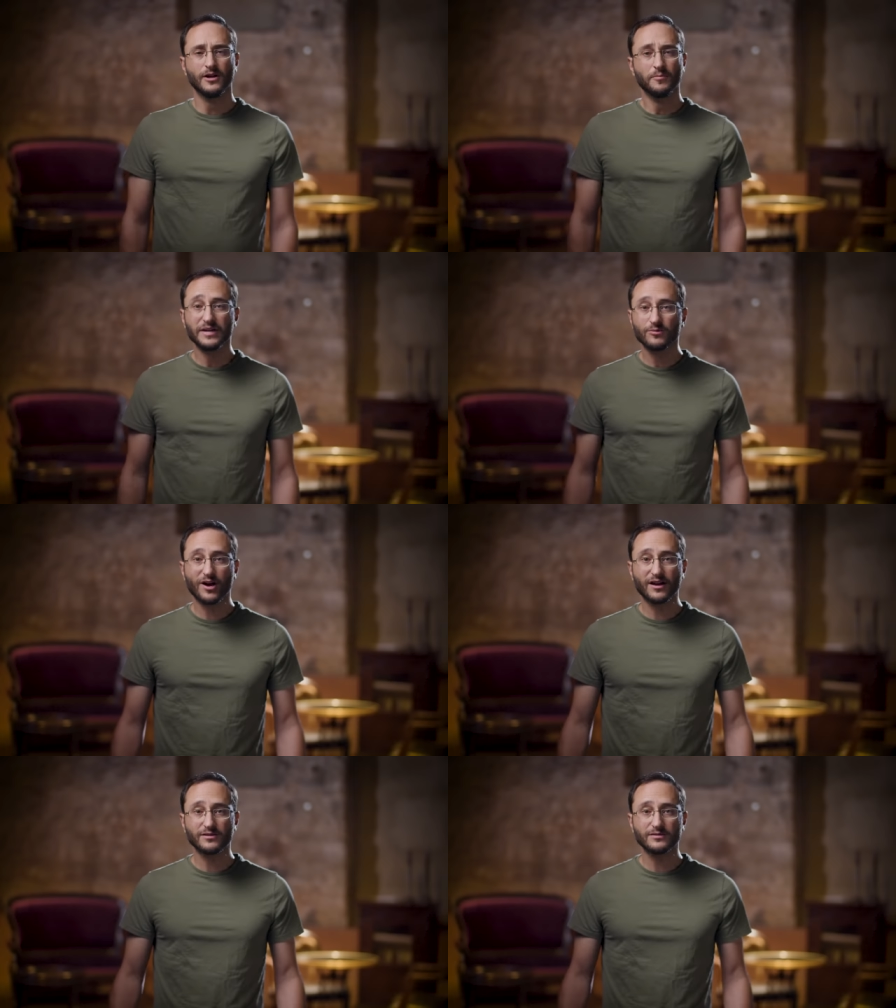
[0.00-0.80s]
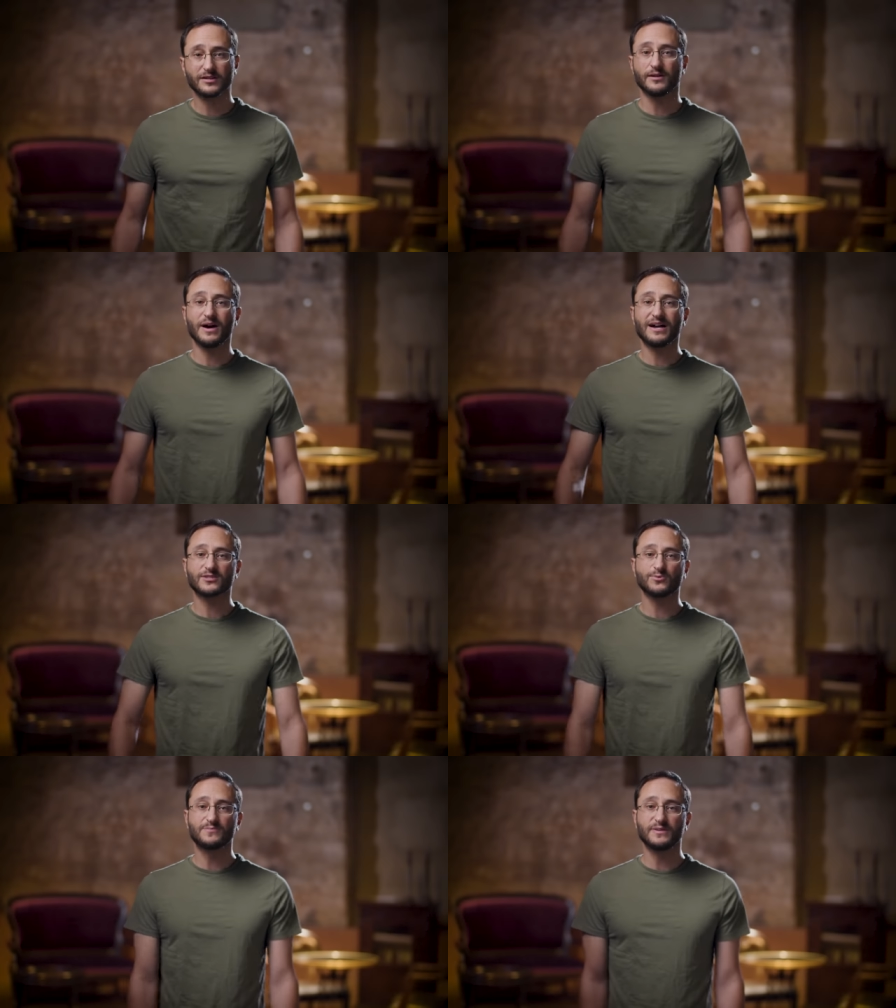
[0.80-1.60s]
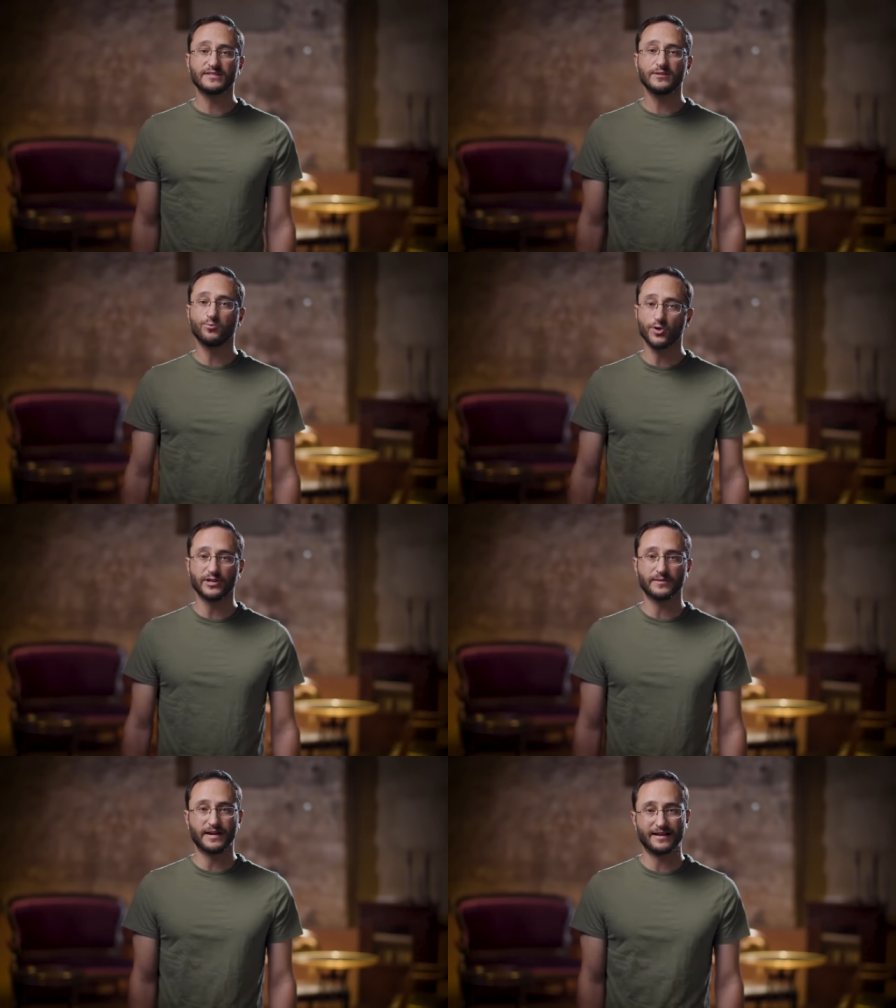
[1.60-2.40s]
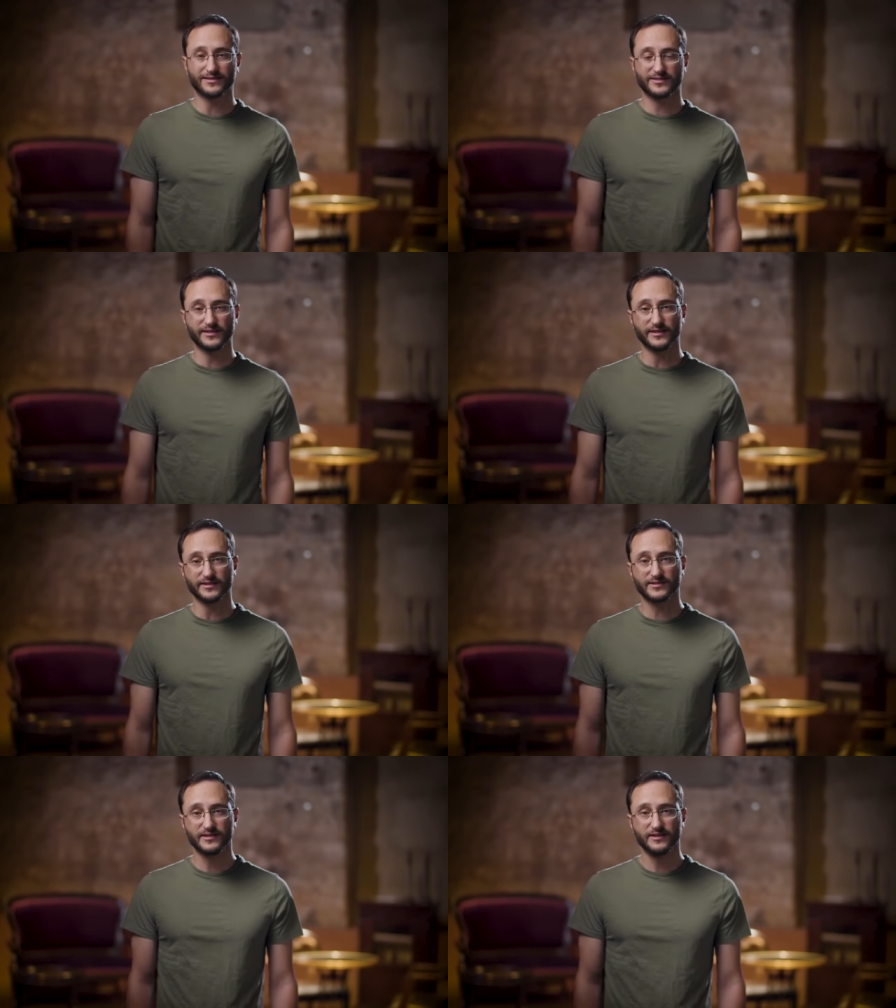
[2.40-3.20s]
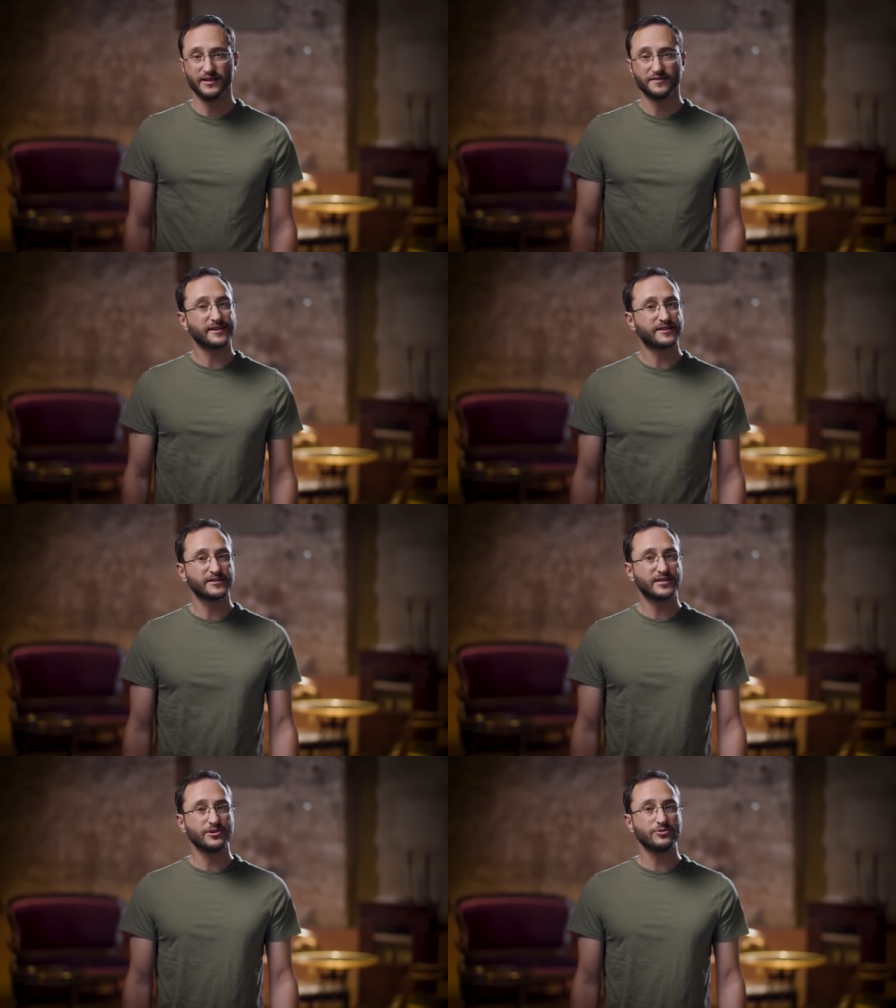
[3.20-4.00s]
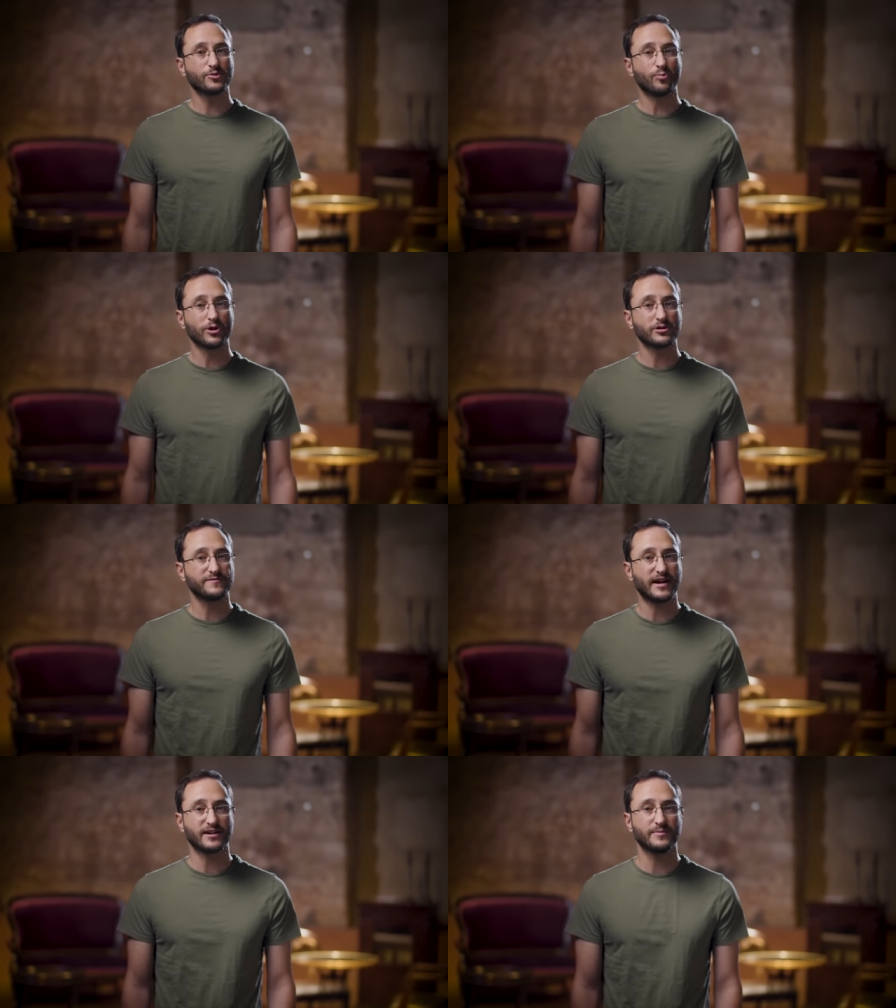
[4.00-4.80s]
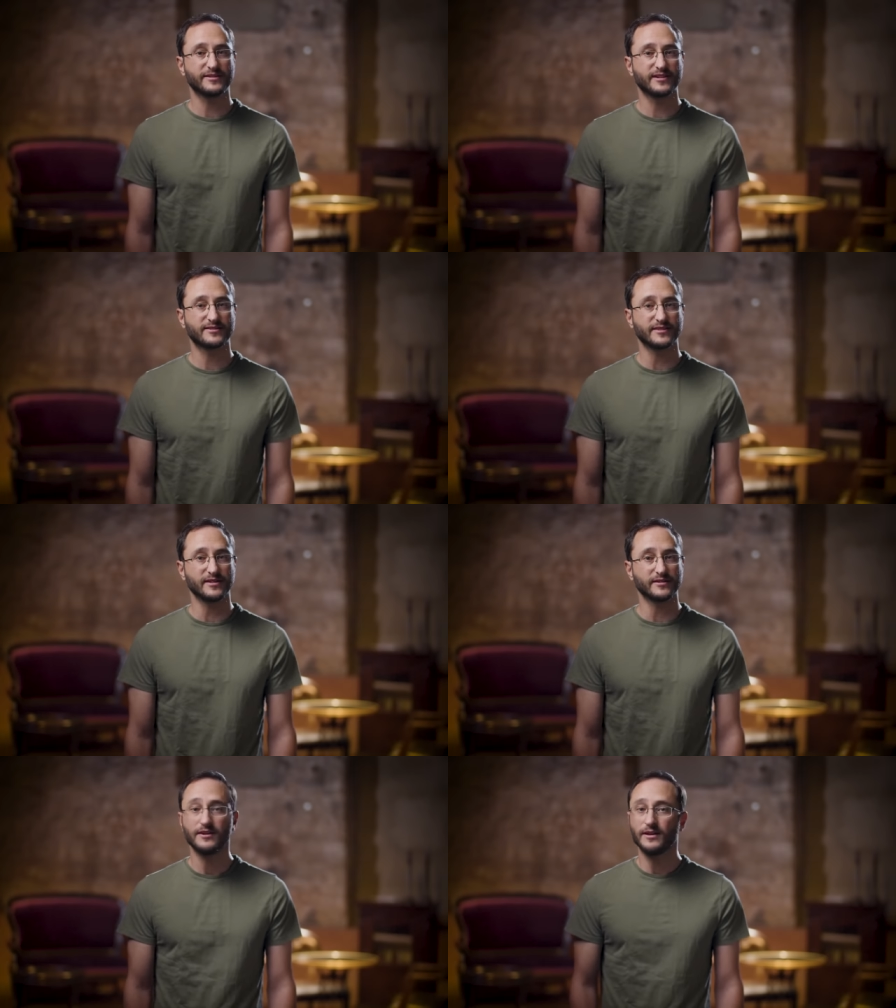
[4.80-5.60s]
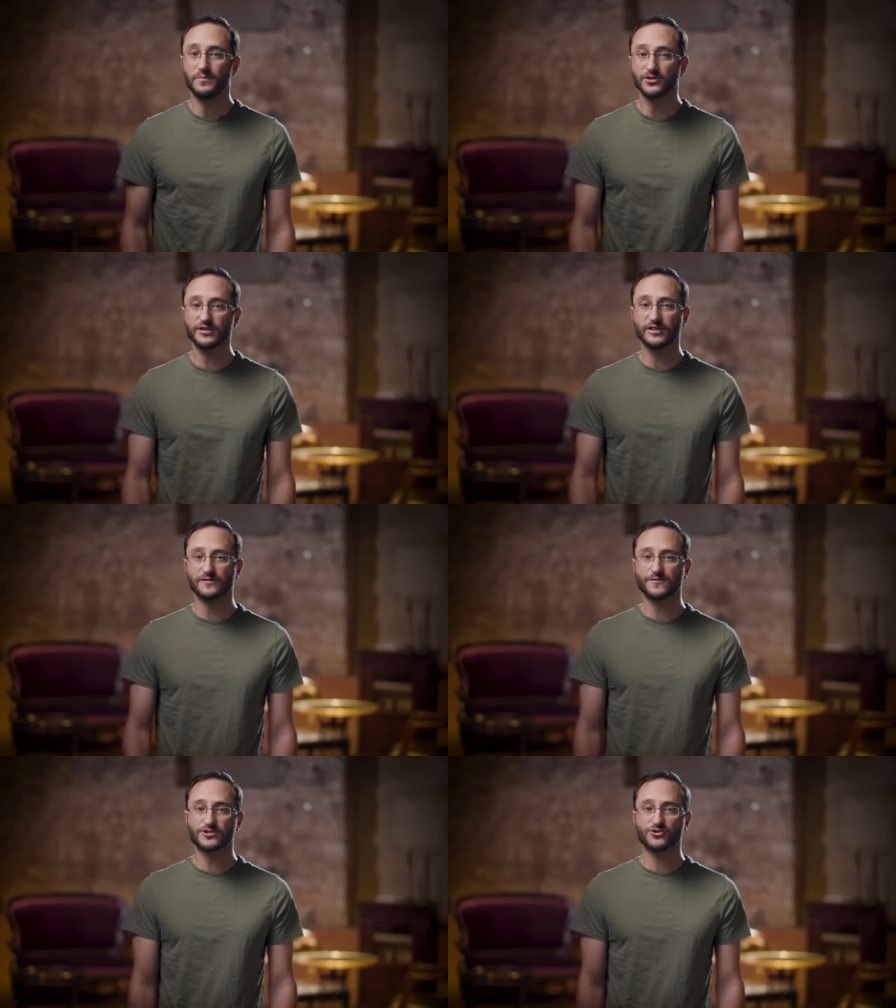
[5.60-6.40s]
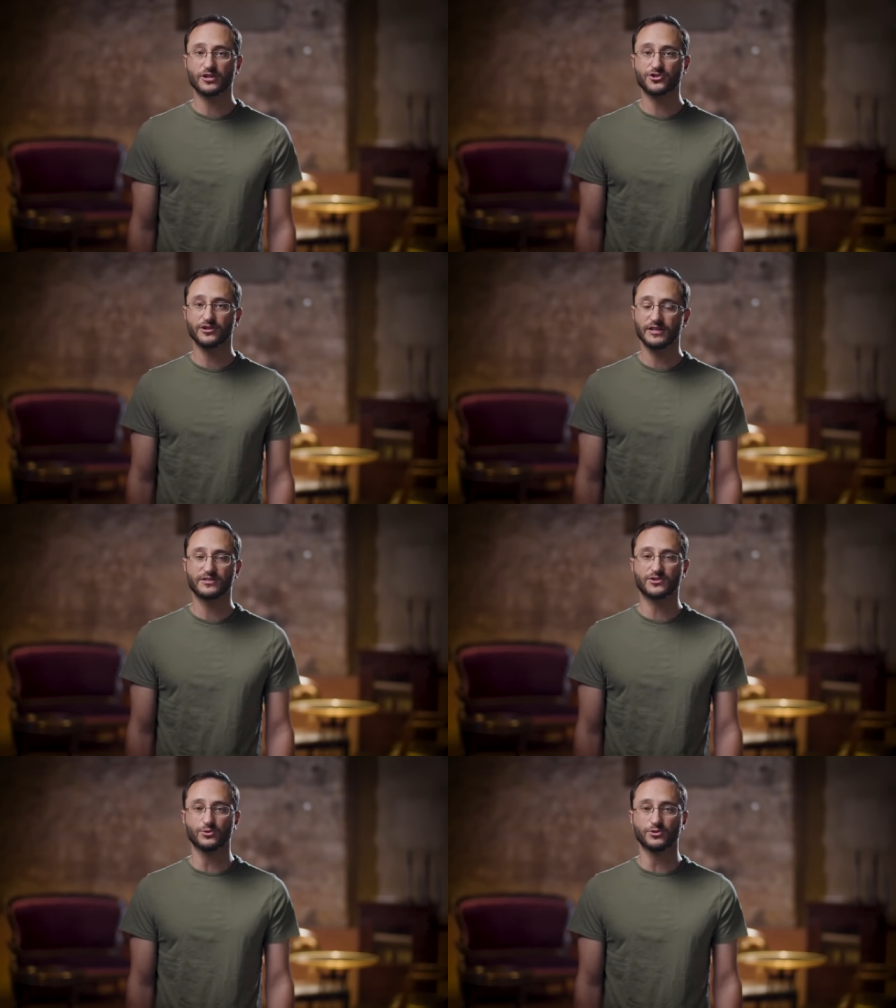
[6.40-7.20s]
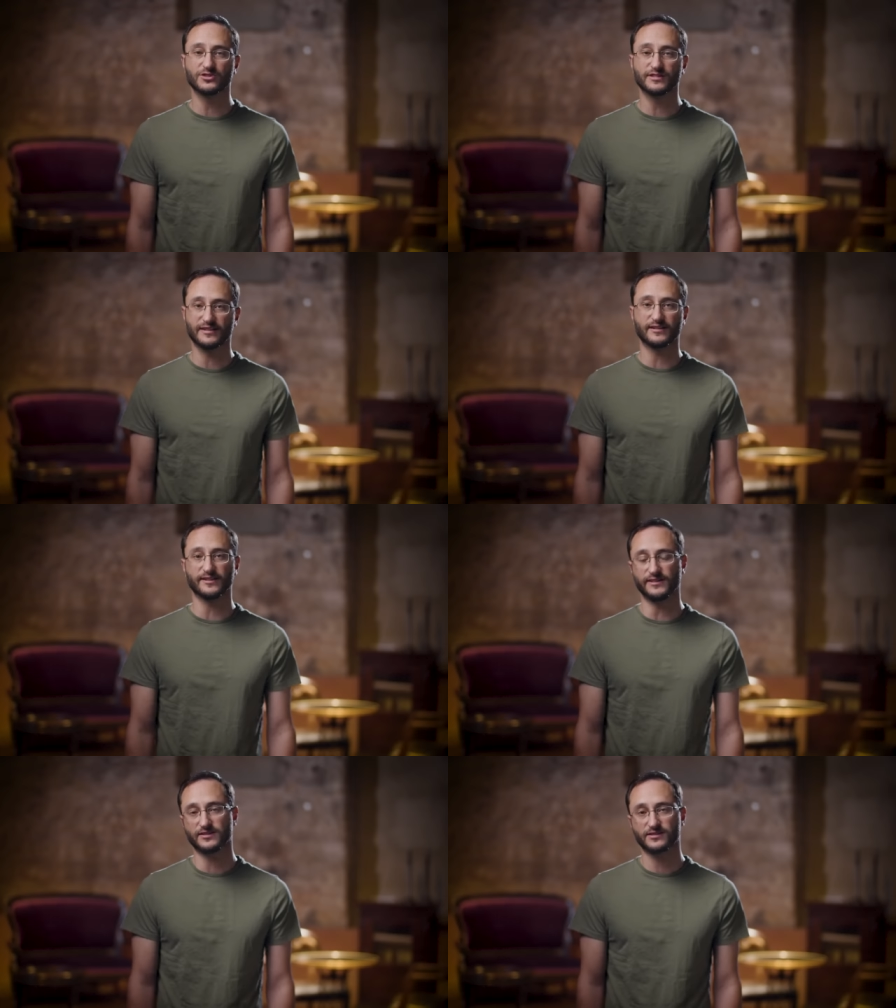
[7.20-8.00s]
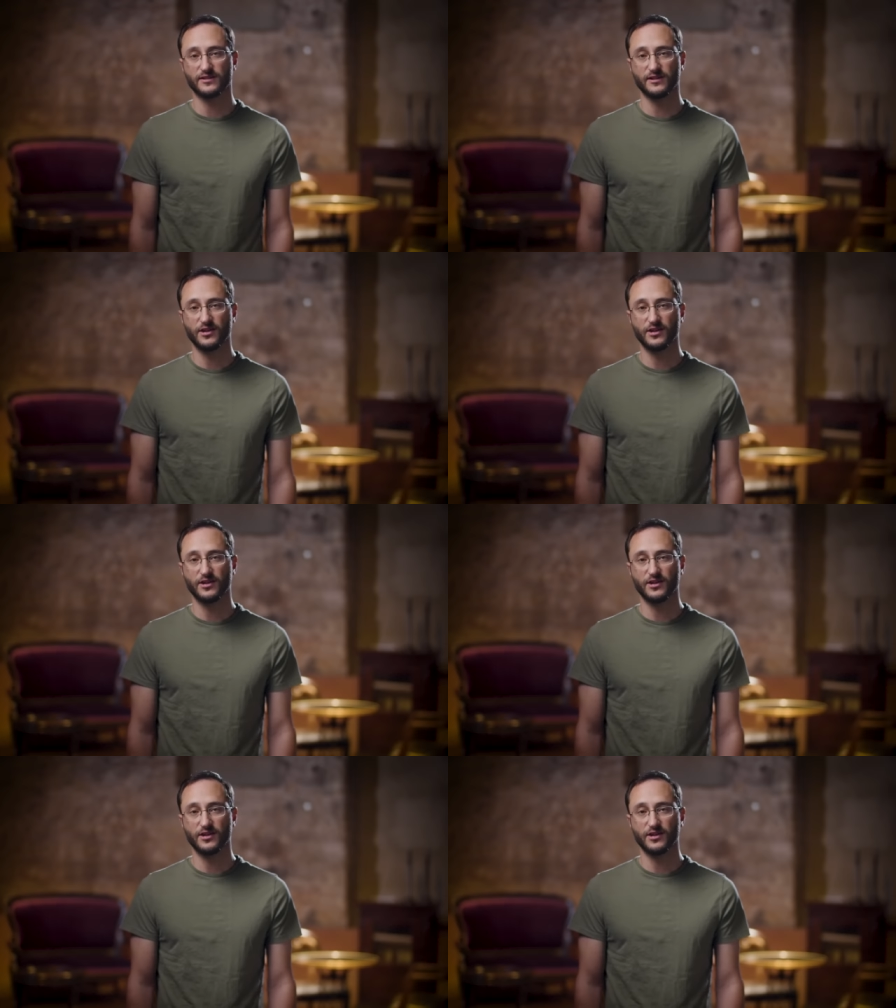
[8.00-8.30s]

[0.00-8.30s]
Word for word: Meanwhile, Hamas was busy wooing Palestinians. They continued the work of Ahmed Yassin, building infrastructure and schools and clinics.